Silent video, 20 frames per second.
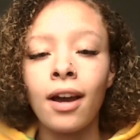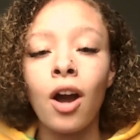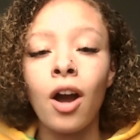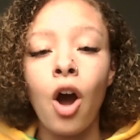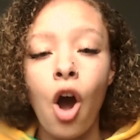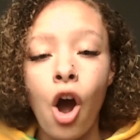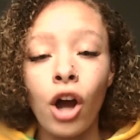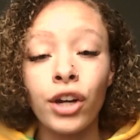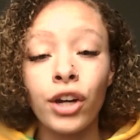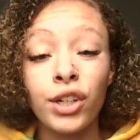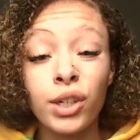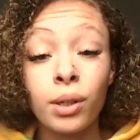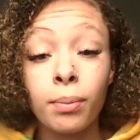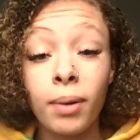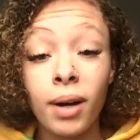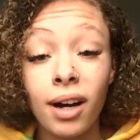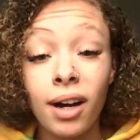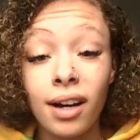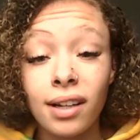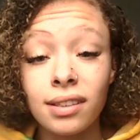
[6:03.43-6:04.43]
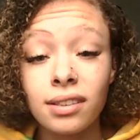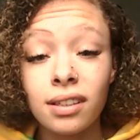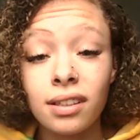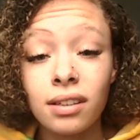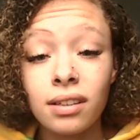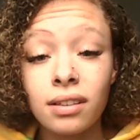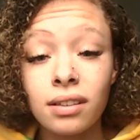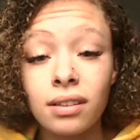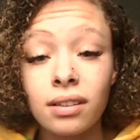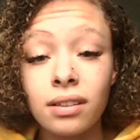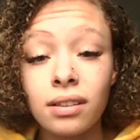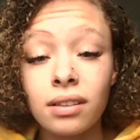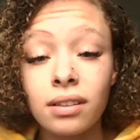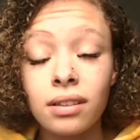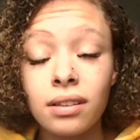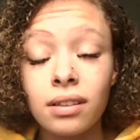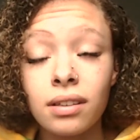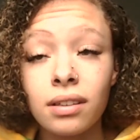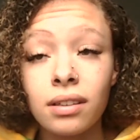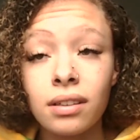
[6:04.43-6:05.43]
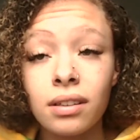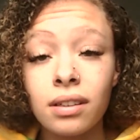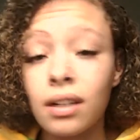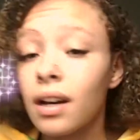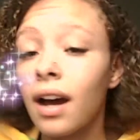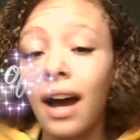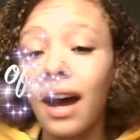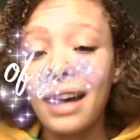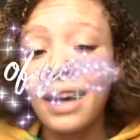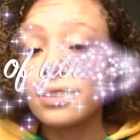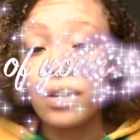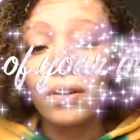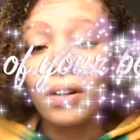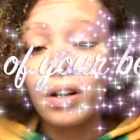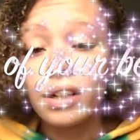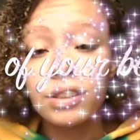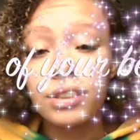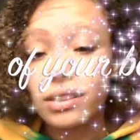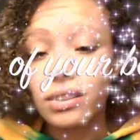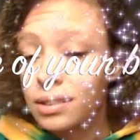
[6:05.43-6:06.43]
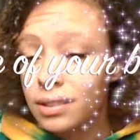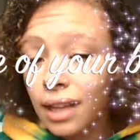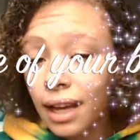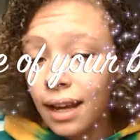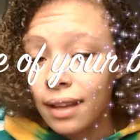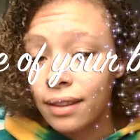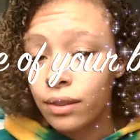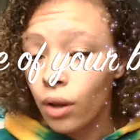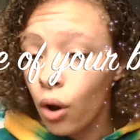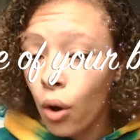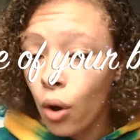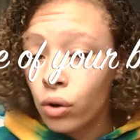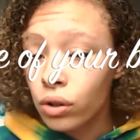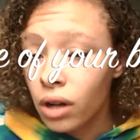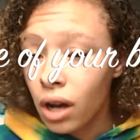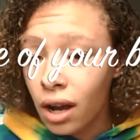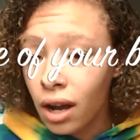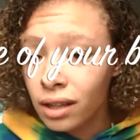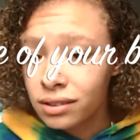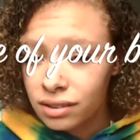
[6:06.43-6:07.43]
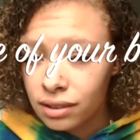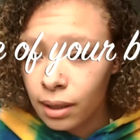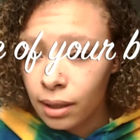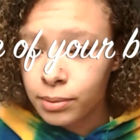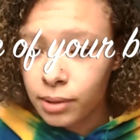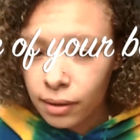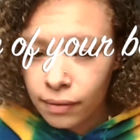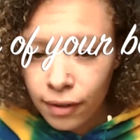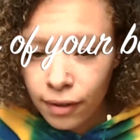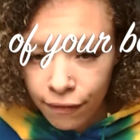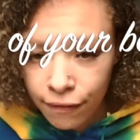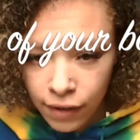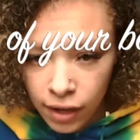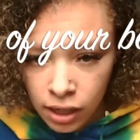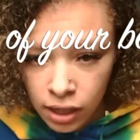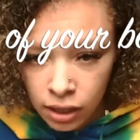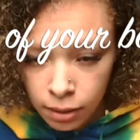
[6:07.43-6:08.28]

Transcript: on your butt. I don't understand. The whole concept of a fanny